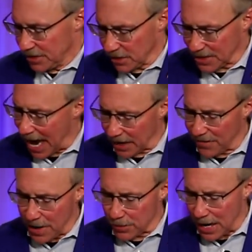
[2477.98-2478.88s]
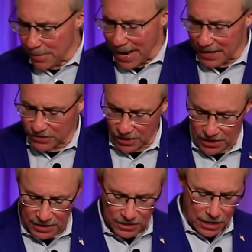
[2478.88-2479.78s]
He said, God of Abraham,
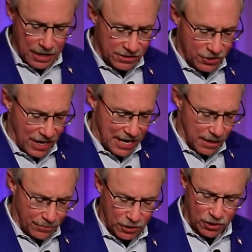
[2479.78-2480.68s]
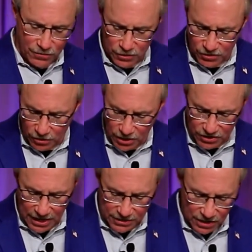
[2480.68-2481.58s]
Isaac, and Jacob, this is verse
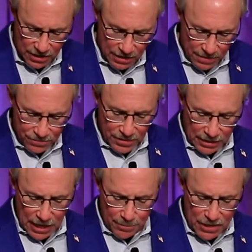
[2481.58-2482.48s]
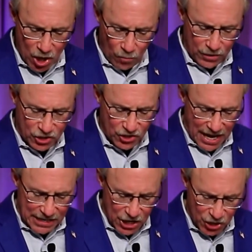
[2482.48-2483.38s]
36. Let it be known this
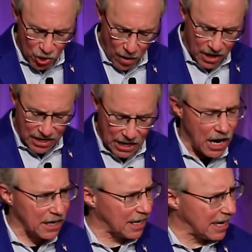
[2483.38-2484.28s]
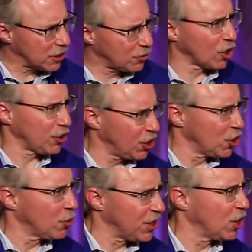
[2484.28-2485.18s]
day that you are God in Israel.
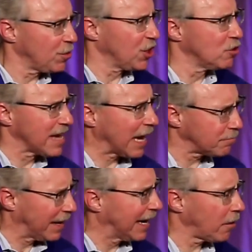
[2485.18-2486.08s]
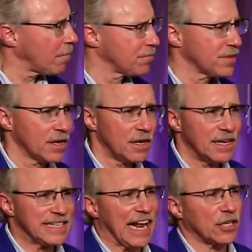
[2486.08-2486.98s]
You, you, you, not Baal,
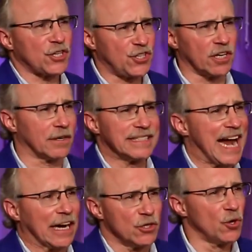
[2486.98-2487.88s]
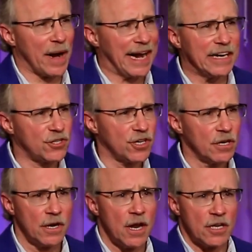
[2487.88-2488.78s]
not Asherah, not New Age.
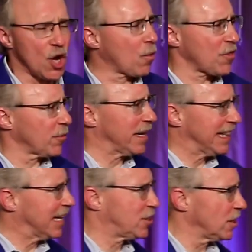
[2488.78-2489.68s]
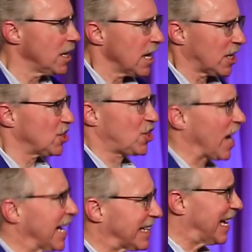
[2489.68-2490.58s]
No other religion can
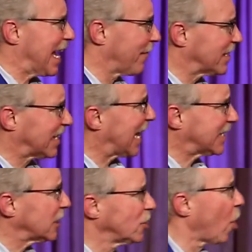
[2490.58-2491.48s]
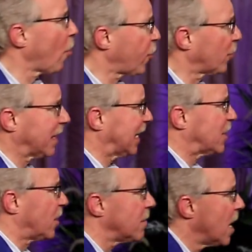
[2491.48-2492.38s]
shake the heavens like this. No other
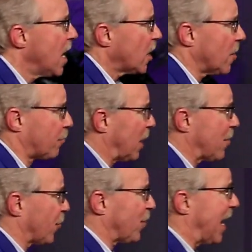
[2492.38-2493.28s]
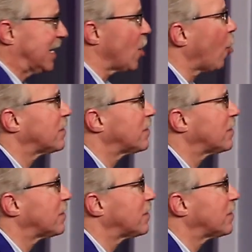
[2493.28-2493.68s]
religion can bring the rain.